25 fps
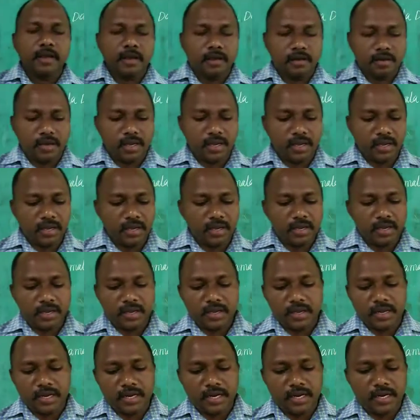Okay,
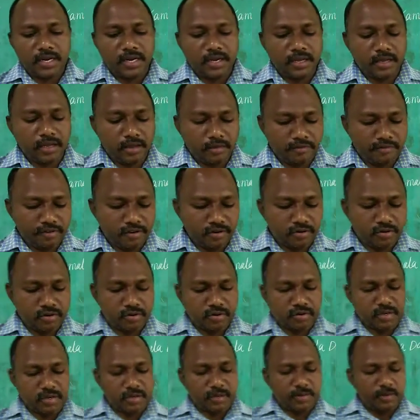and if you
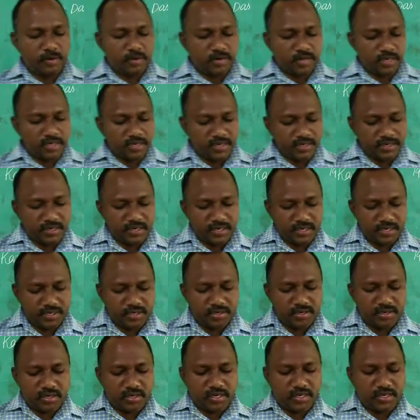talk about her here,
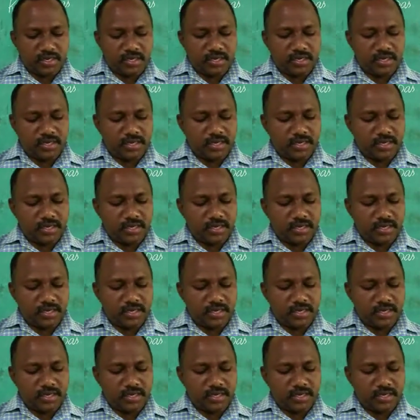children,